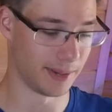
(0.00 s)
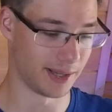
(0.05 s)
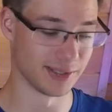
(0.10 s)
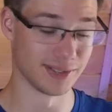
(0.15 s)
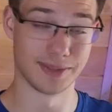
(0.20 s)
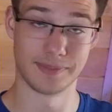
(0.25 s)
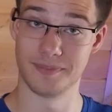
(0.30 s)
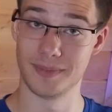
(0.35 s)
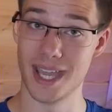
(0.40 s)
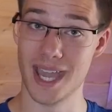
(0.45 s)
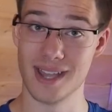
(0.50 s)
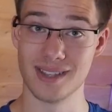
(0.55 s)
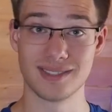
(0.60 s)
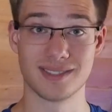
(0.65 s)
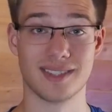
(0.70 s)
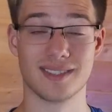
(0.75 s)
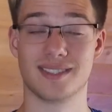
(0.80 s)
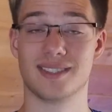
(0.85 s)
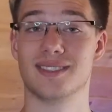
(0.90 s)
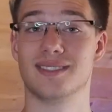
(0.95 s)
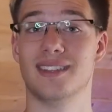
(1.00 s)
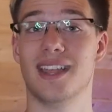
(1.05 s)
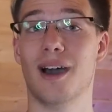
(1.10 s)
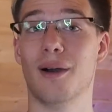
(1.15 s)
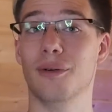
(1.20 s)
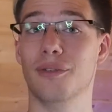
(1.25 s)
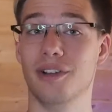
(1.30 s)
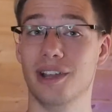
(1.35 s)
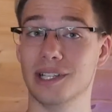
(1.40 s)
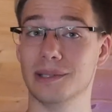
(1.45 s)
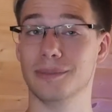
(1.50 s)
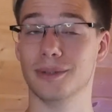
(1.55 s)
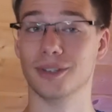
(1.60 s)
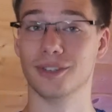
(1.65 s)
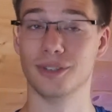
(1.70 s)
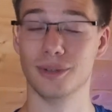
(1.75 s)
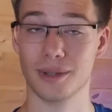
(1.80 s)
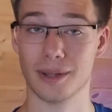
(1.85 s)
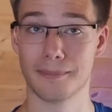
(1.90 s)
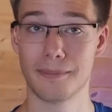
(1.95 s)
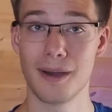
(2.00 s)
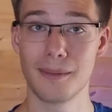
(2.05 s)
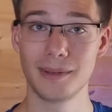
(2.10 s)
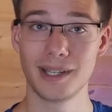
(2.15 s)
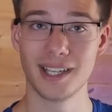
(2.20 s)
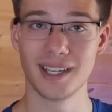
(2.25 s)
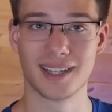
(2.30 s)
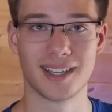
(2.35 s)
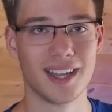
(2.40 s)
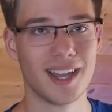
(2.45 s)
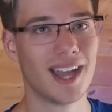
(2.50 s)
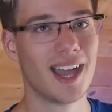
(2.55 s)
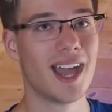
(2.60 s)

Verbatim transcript: because yes, this is now available to the public.